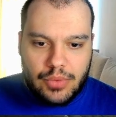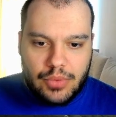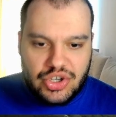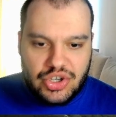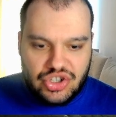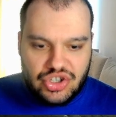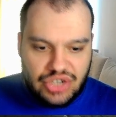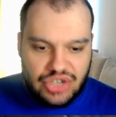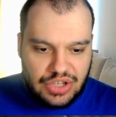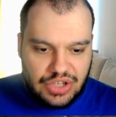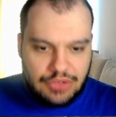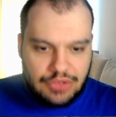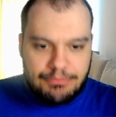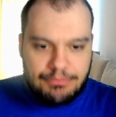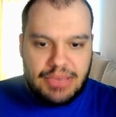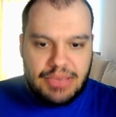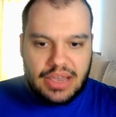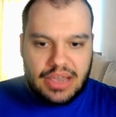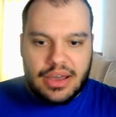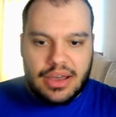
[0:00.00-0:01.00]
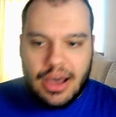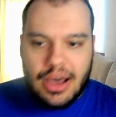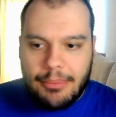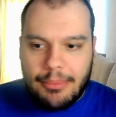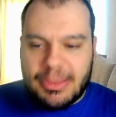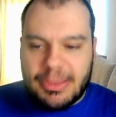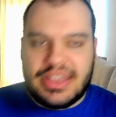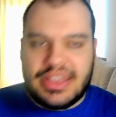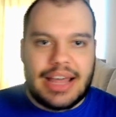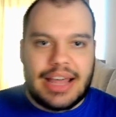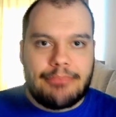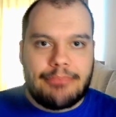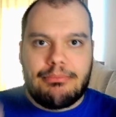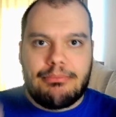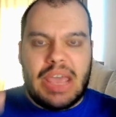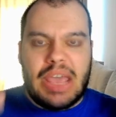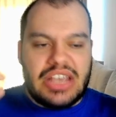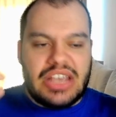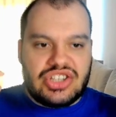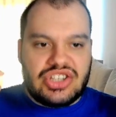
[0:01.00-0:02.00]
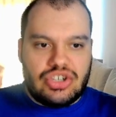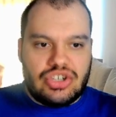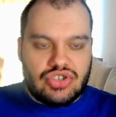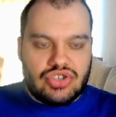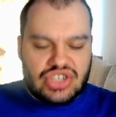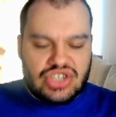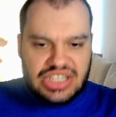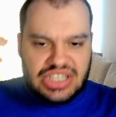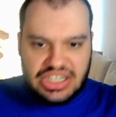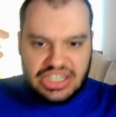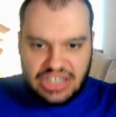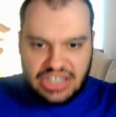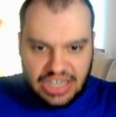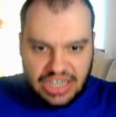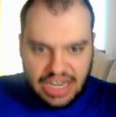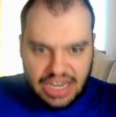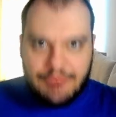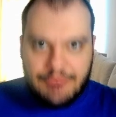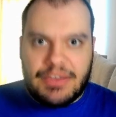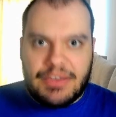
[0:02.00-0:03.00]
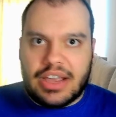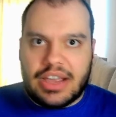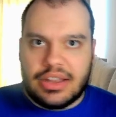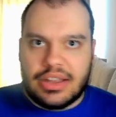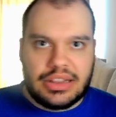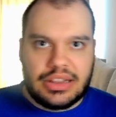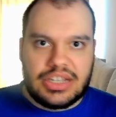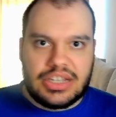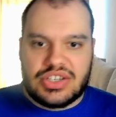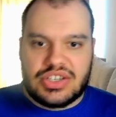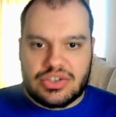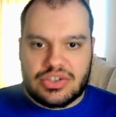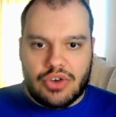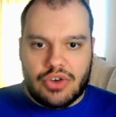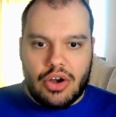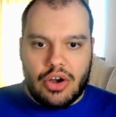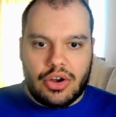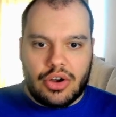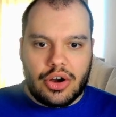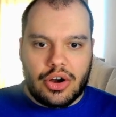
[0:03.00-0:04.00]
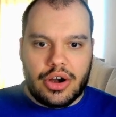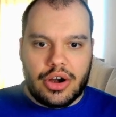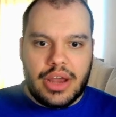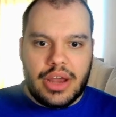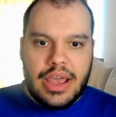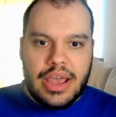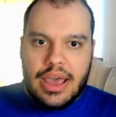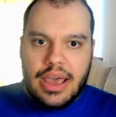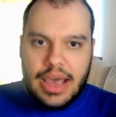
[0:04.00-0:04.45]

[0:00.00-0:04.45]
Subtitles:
which you need to pick up, and that makes you significantly stronger